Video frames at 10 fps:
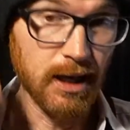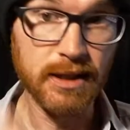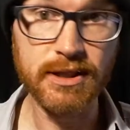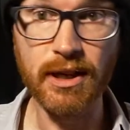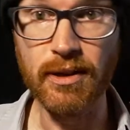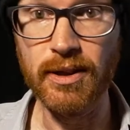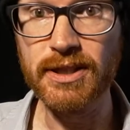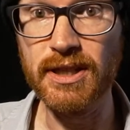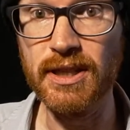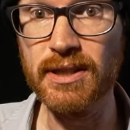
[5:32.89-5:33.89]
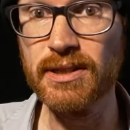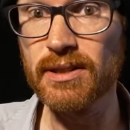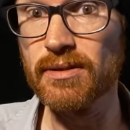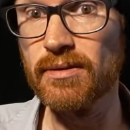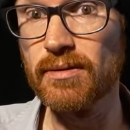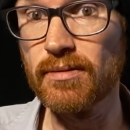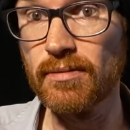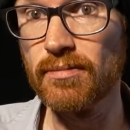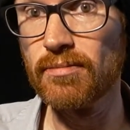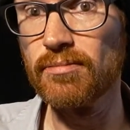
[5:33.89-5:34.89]
So this is
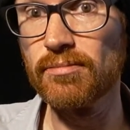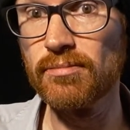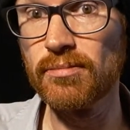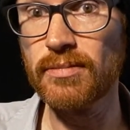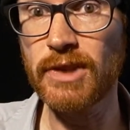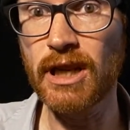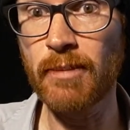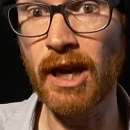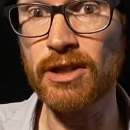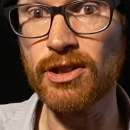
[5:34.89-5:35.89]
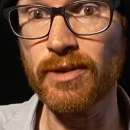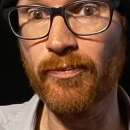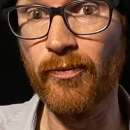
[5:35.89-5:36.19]
D major.